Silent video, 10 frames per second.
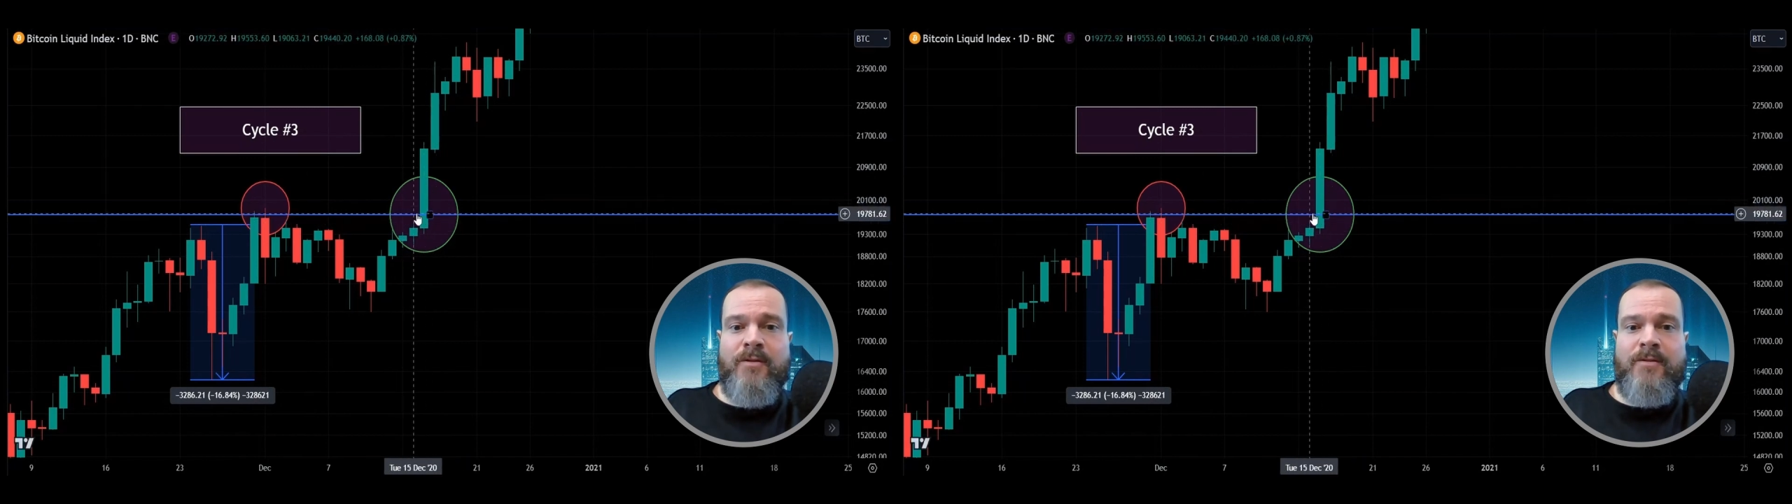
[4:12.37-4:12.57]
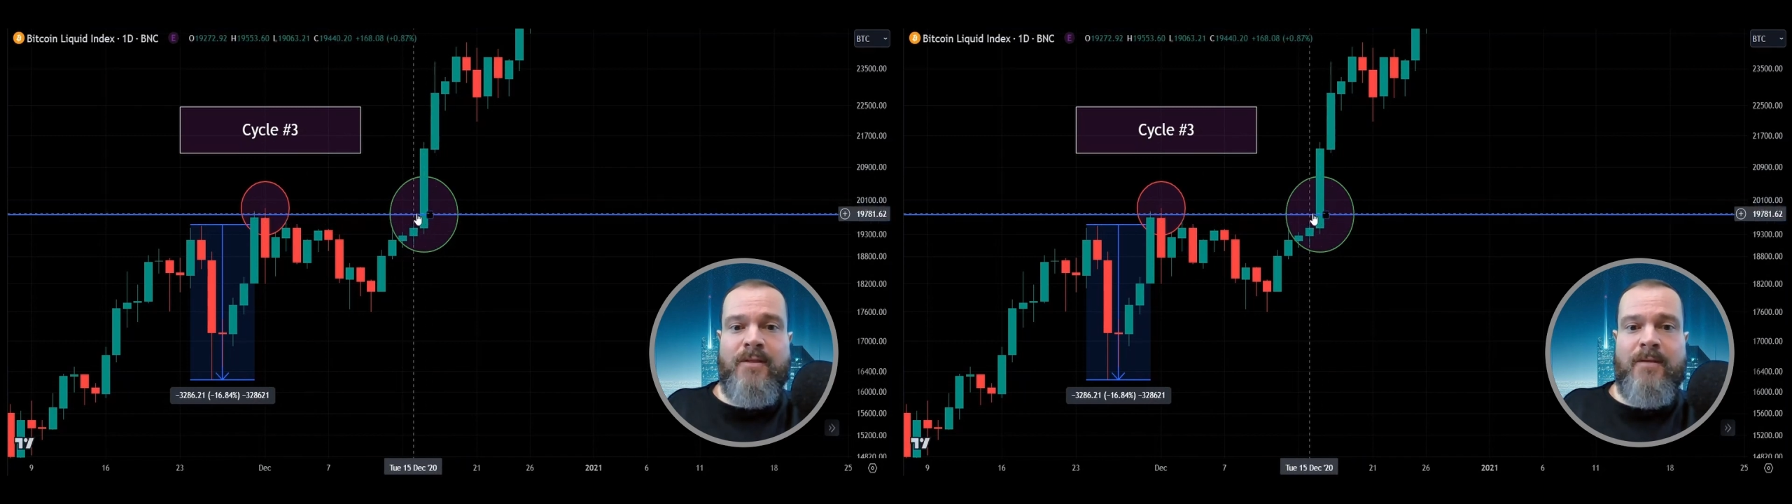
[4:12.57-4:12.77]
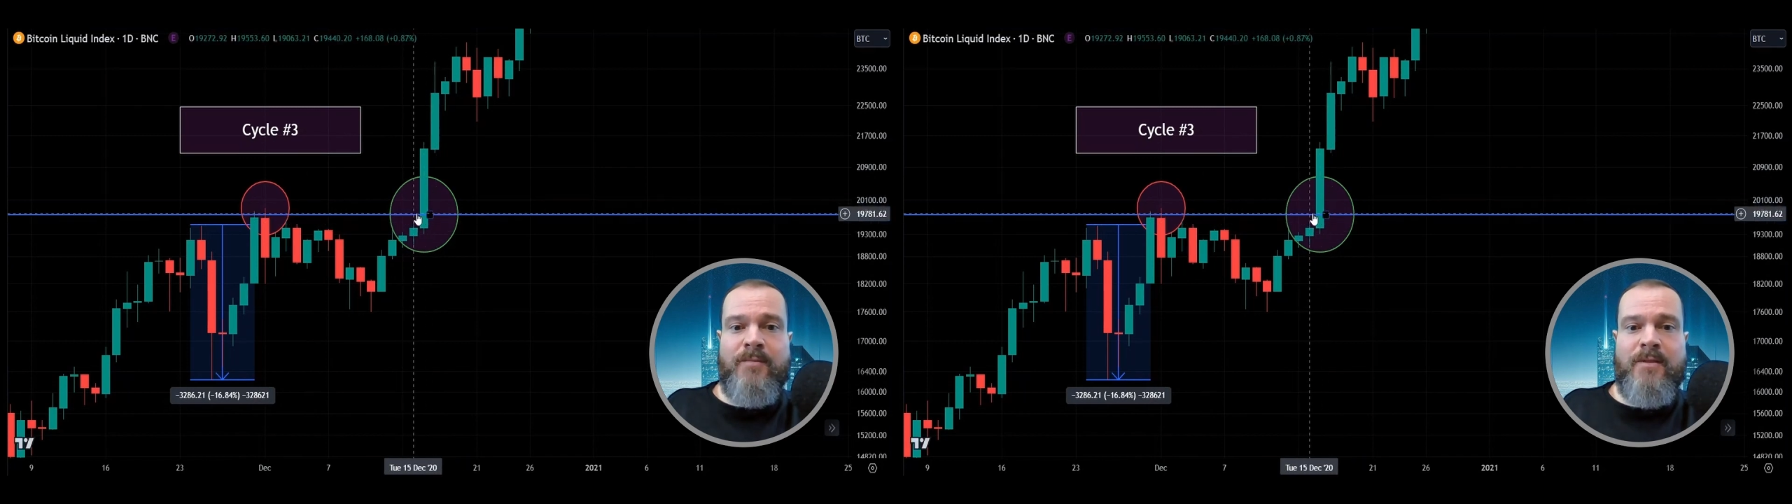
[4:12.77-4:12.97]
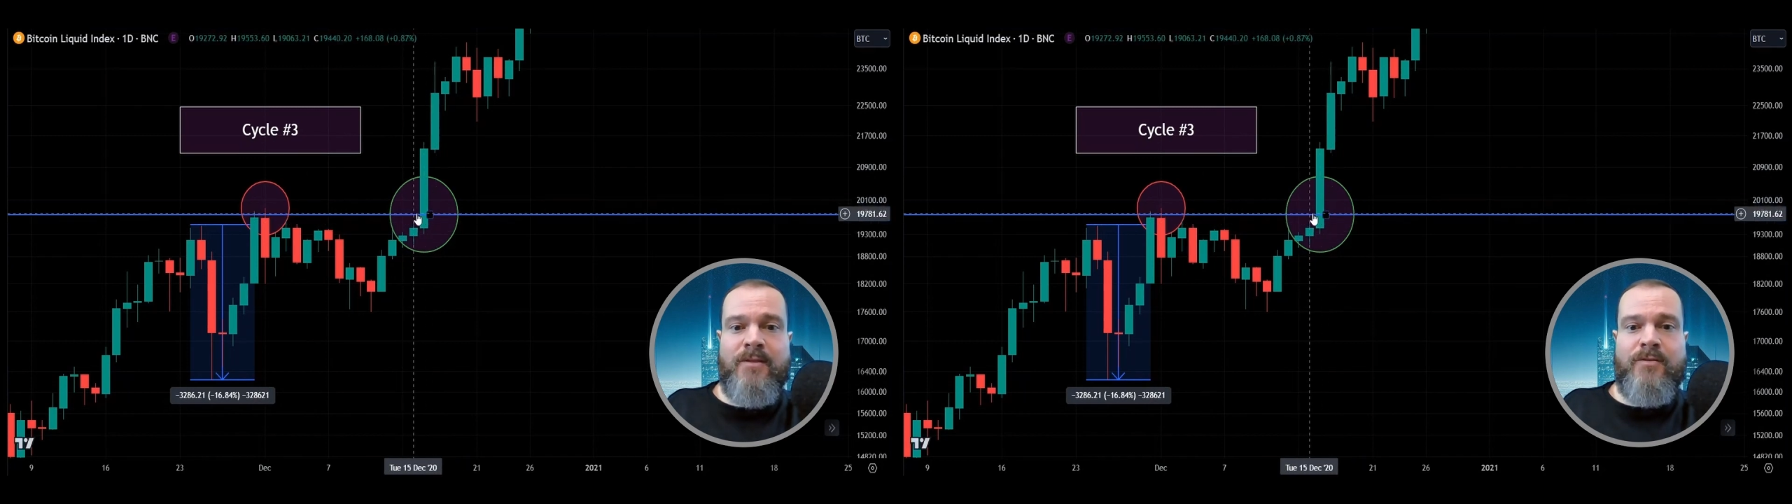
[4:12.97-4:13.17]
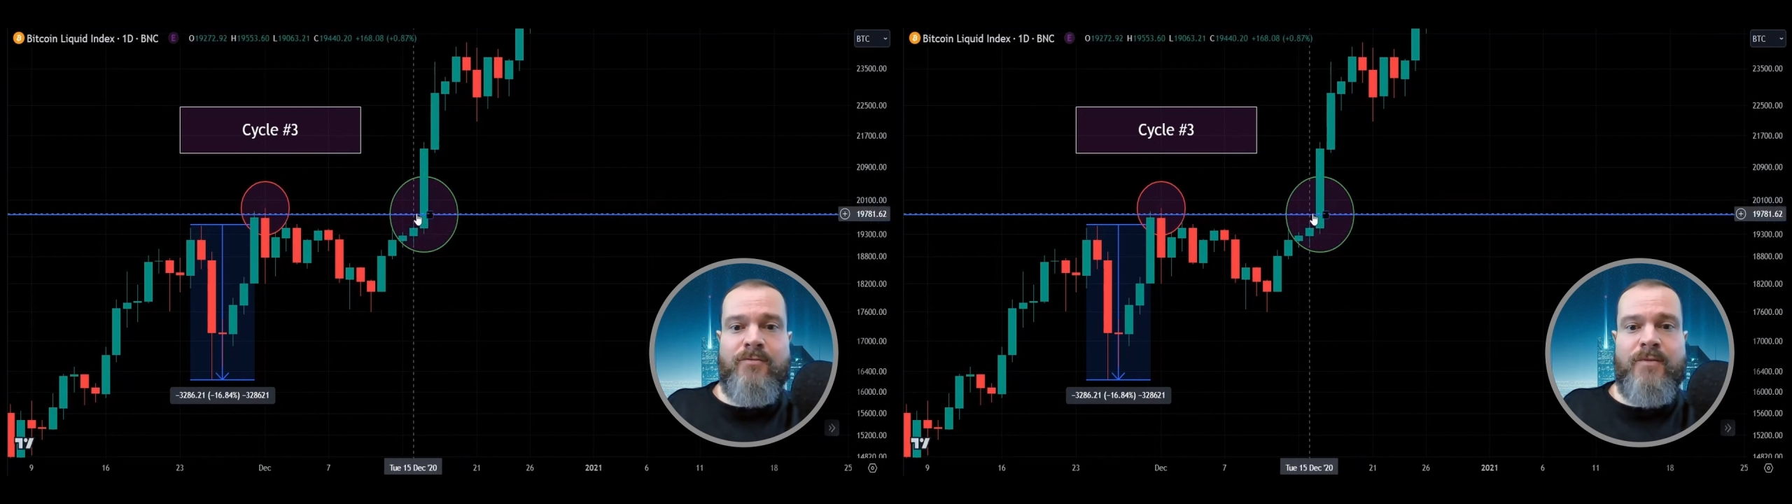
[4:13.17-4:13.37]
attempt in
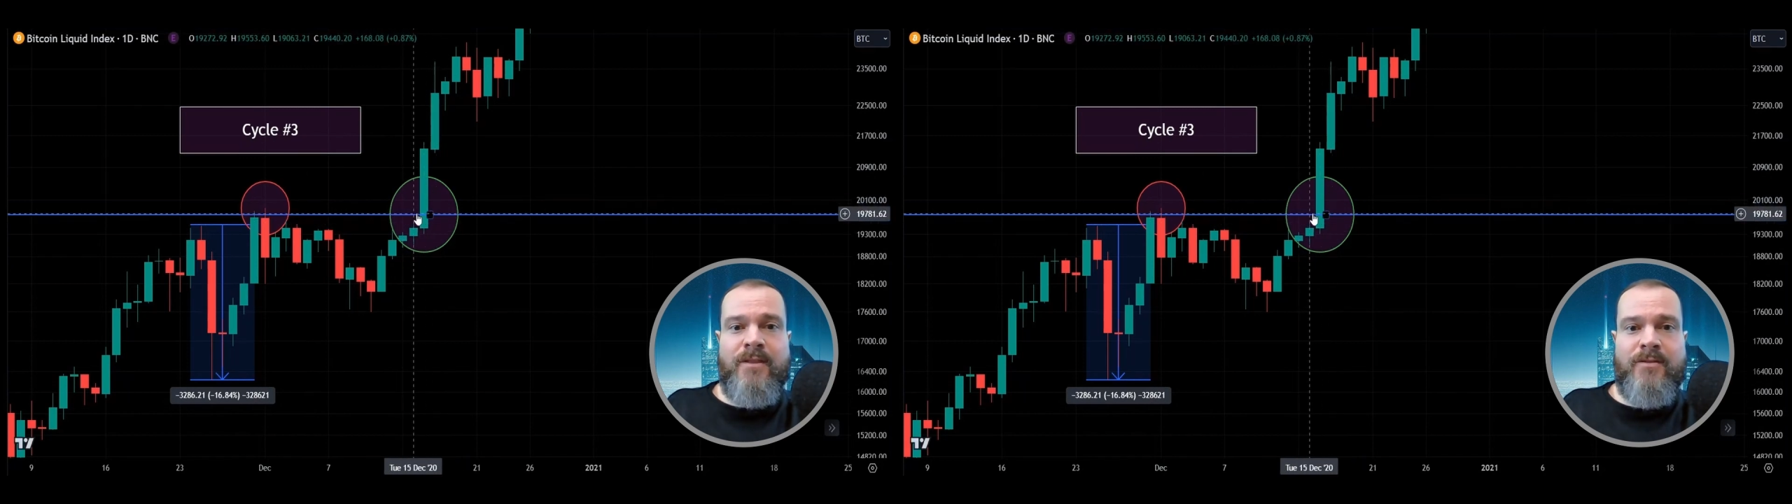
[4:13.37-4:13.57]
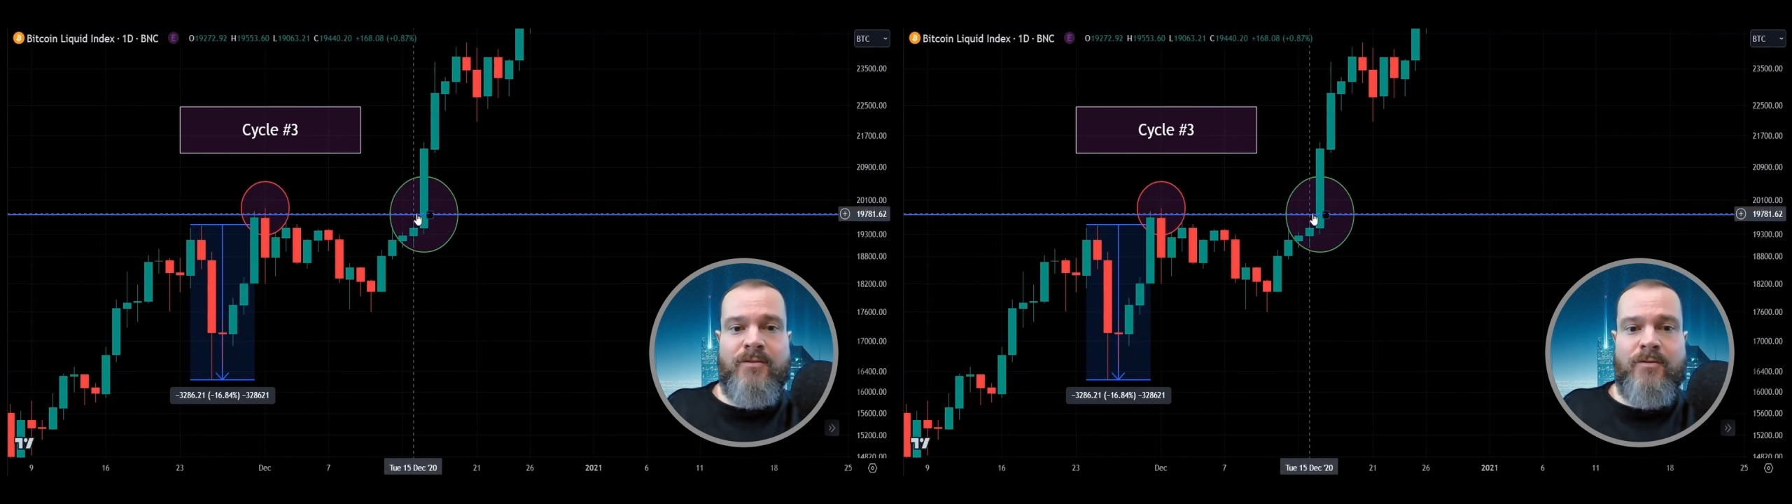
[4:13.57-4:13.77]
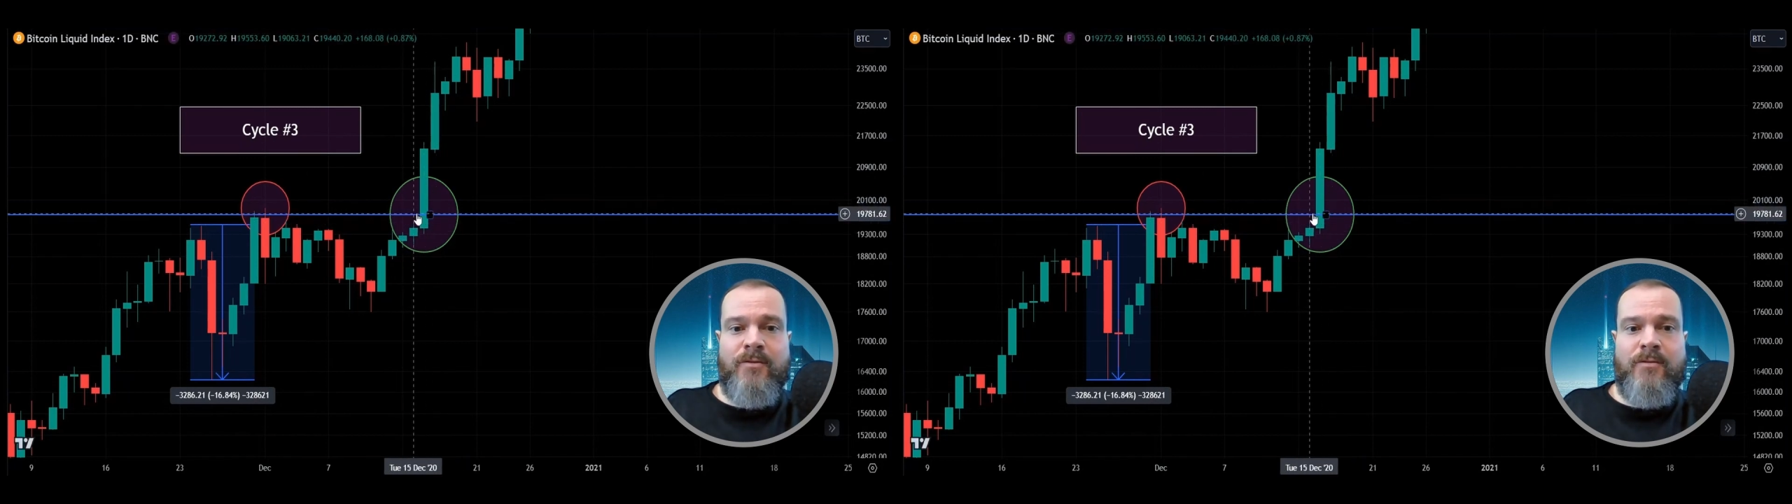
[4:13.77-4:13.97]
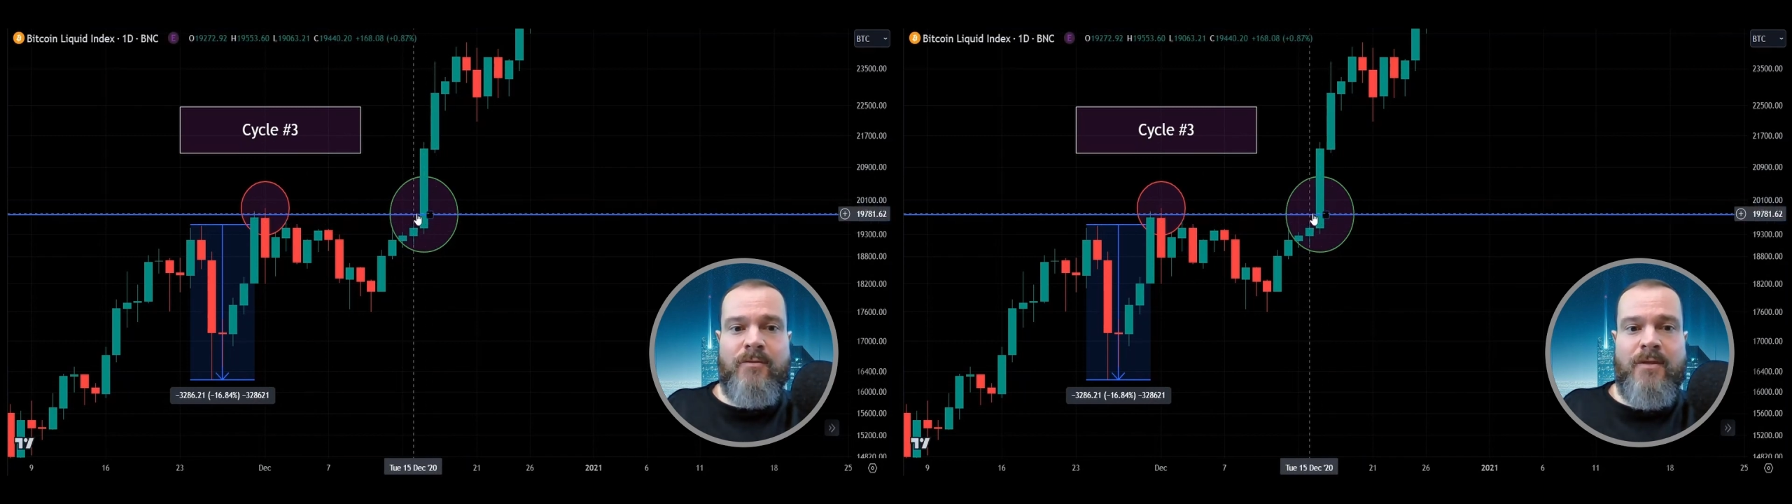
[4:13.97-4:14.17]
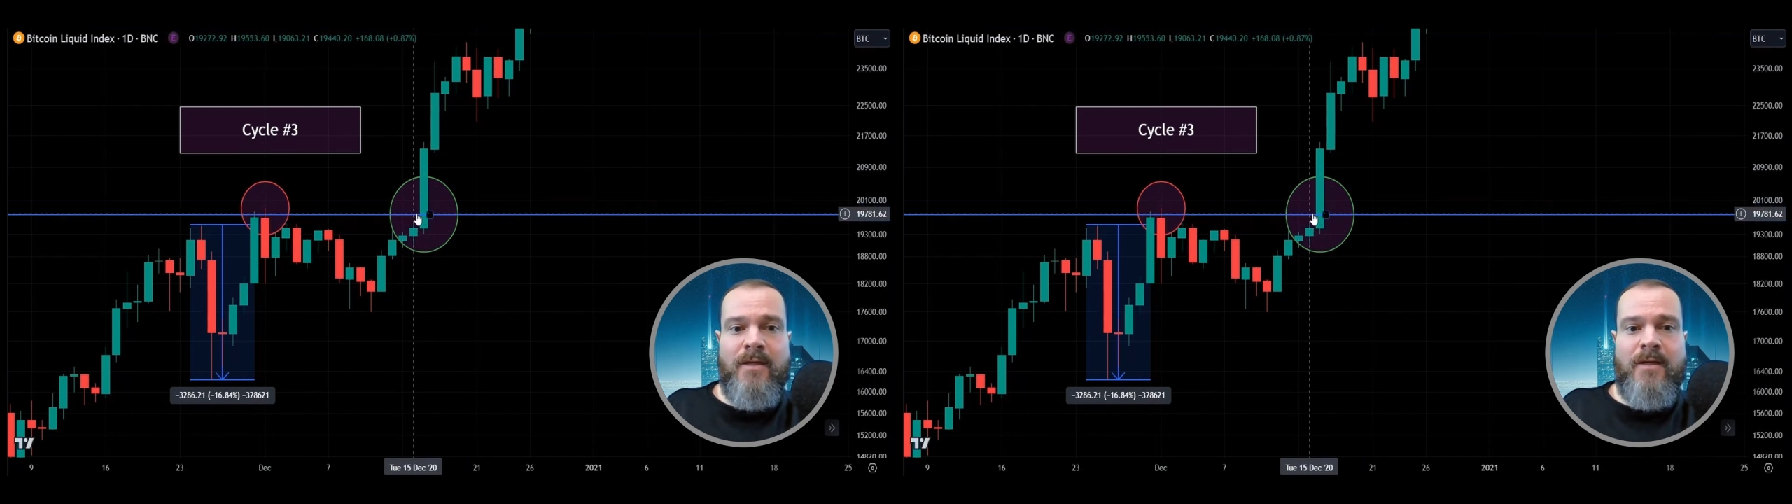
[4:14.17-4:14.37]
this green circle.